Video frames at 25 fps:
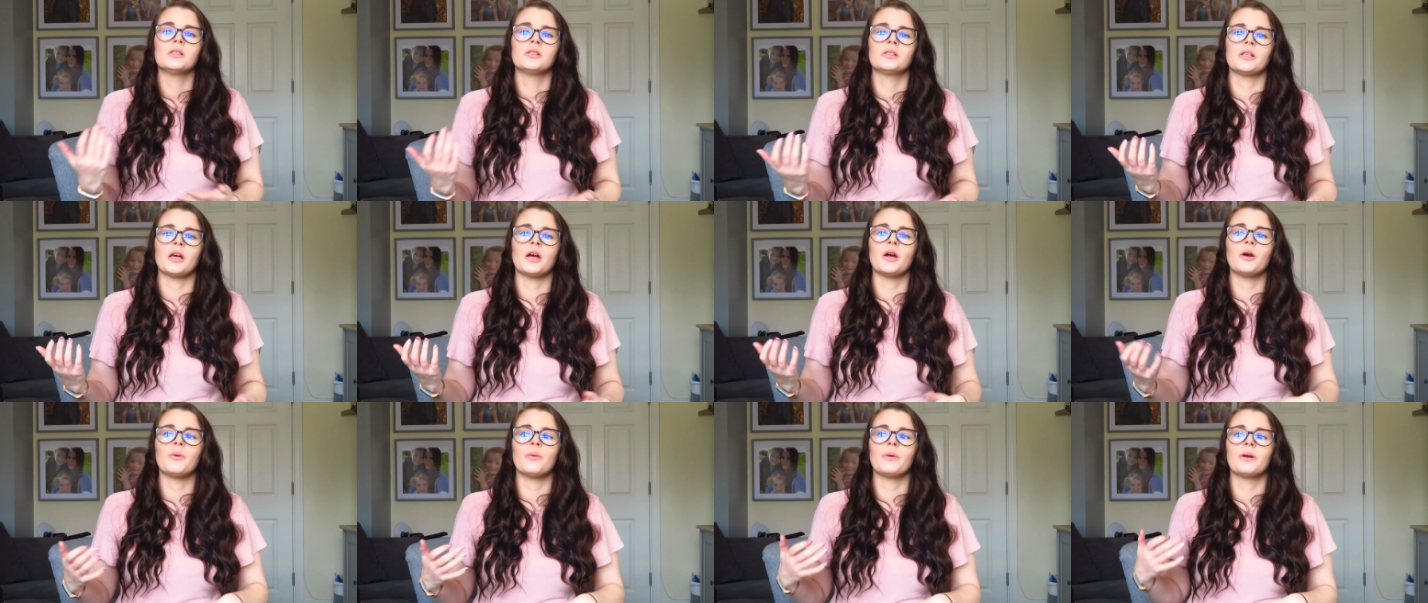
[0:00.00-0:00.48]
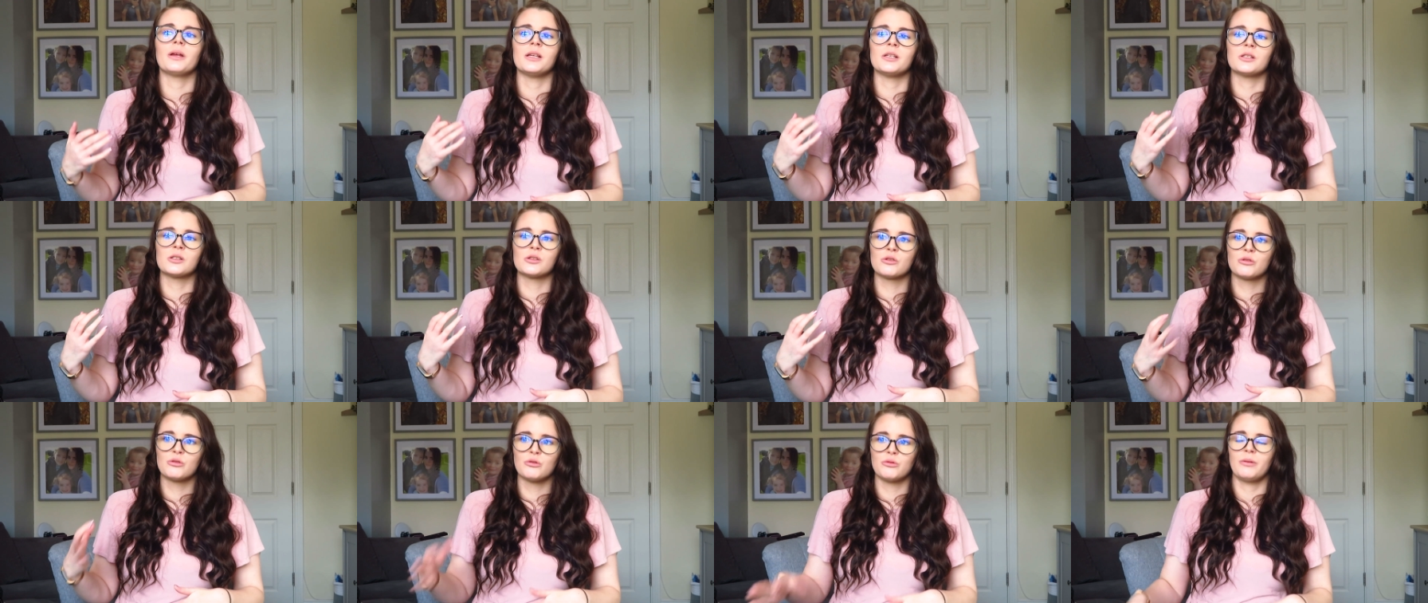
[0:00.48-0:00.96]
So
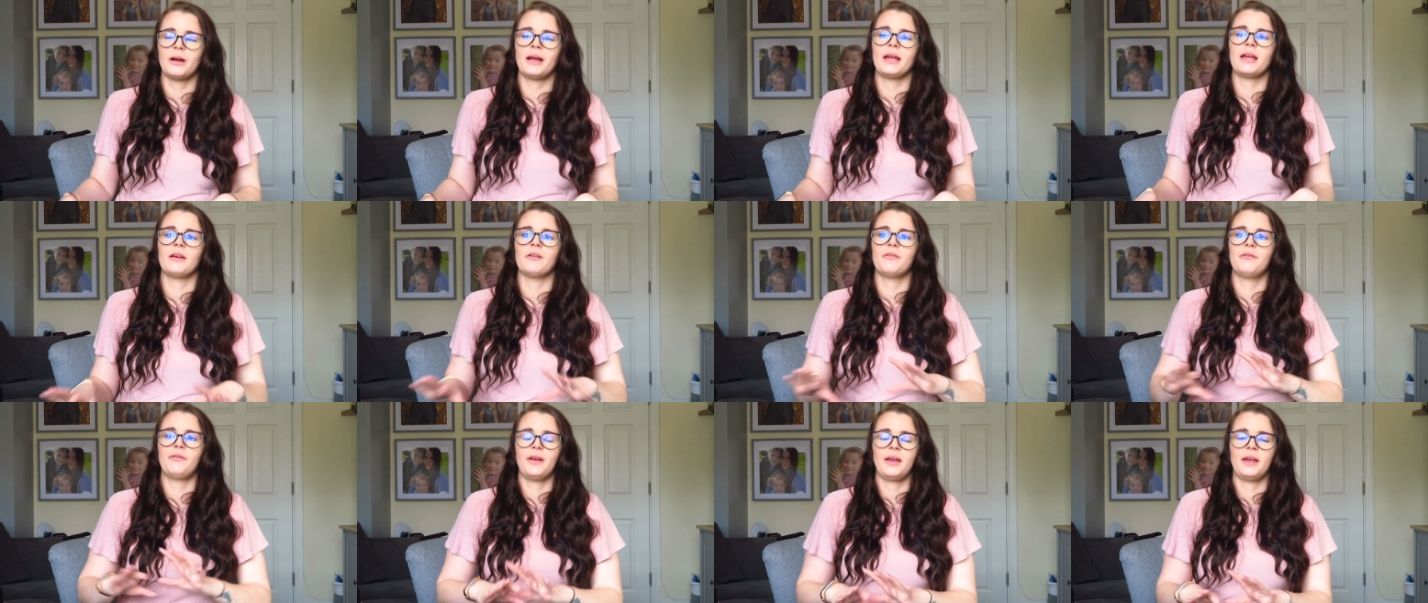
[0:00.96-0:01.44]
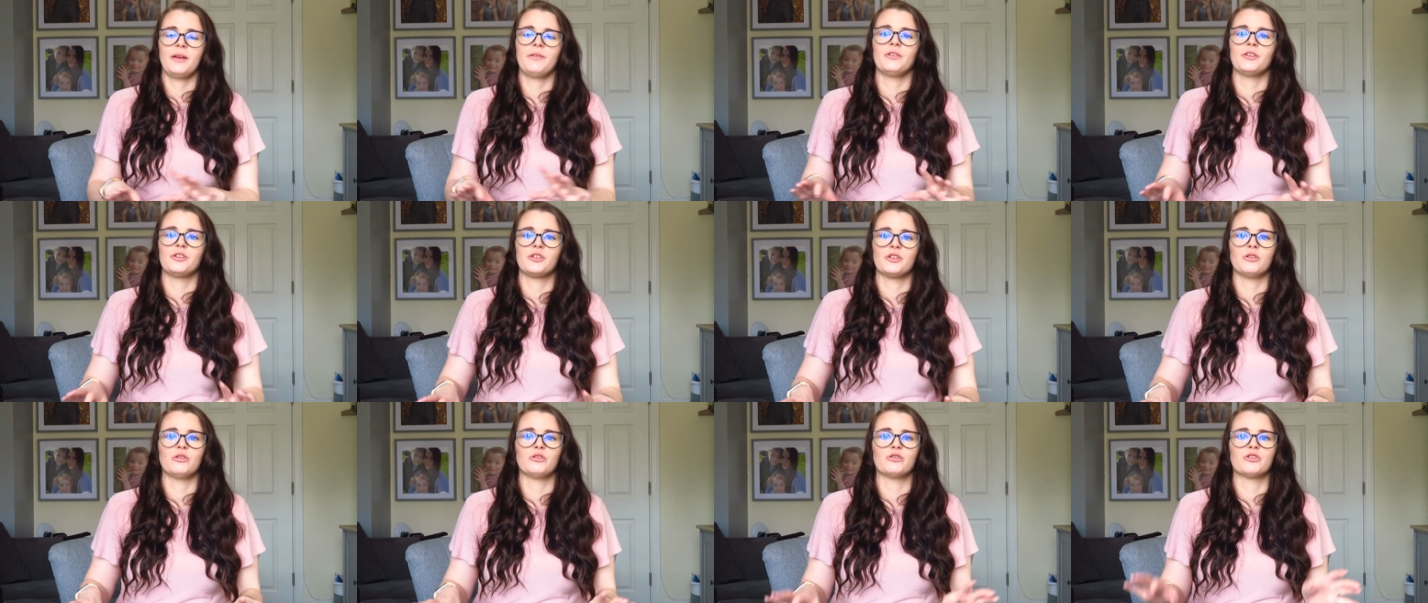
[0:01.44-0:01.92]
it's great for if
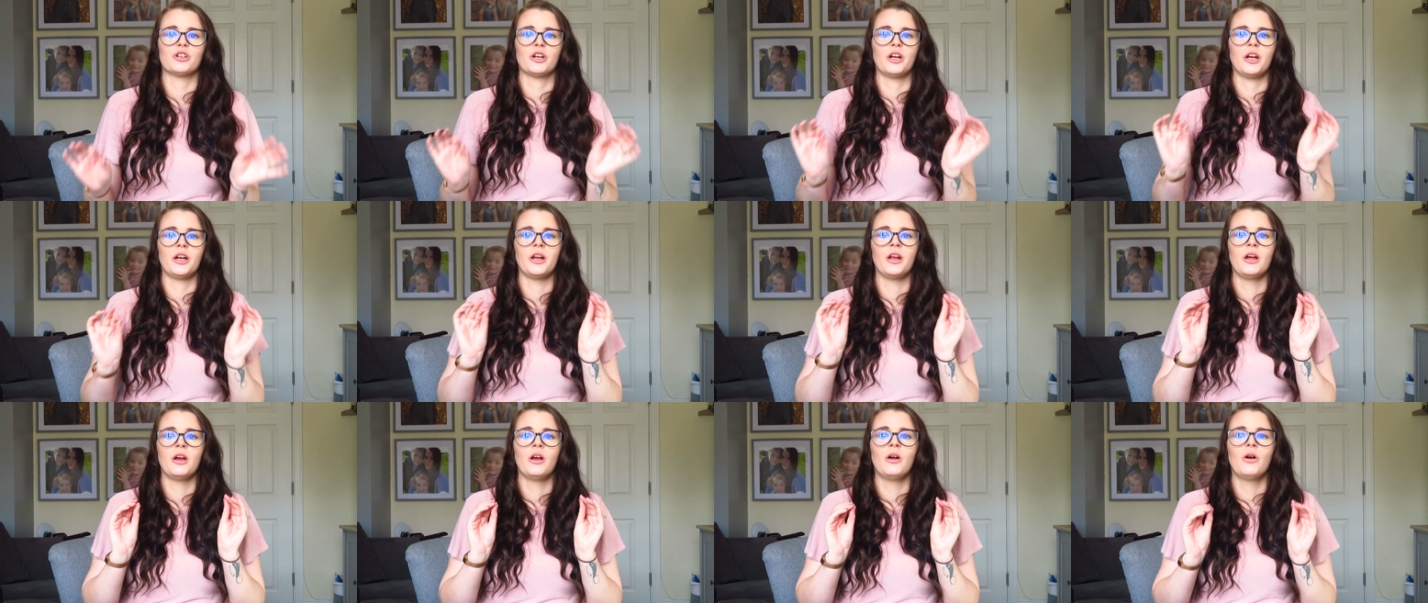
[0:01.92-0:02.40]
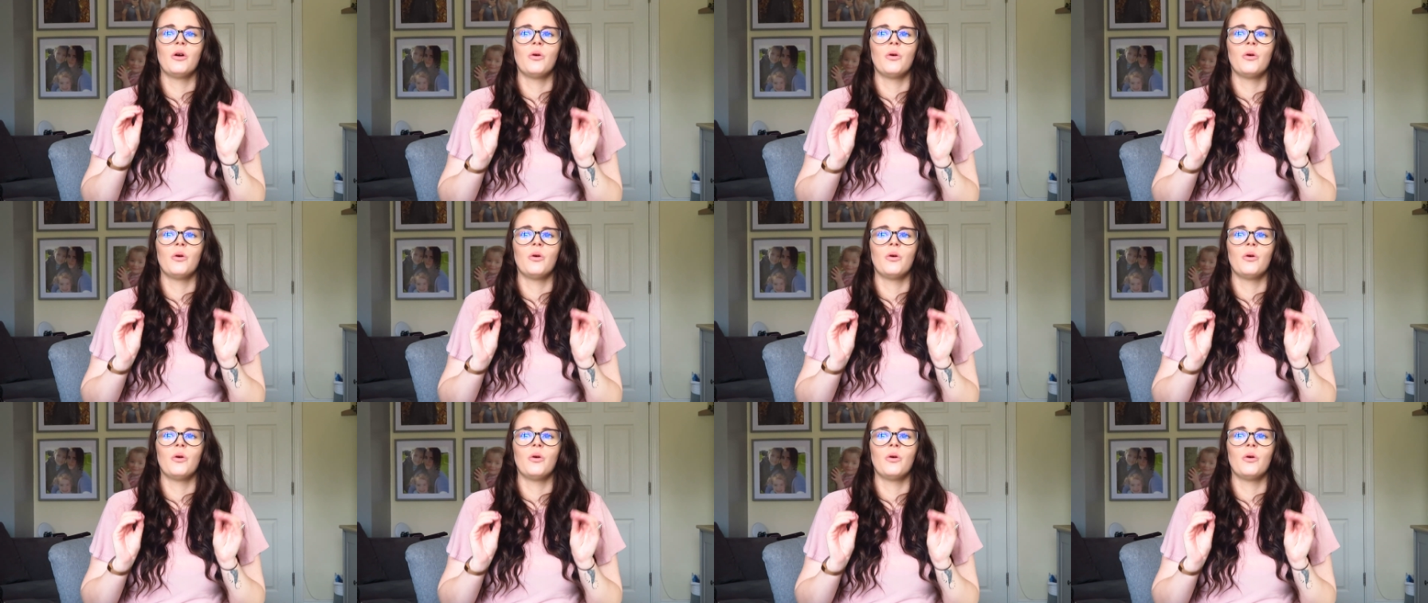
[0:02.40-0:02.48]
your children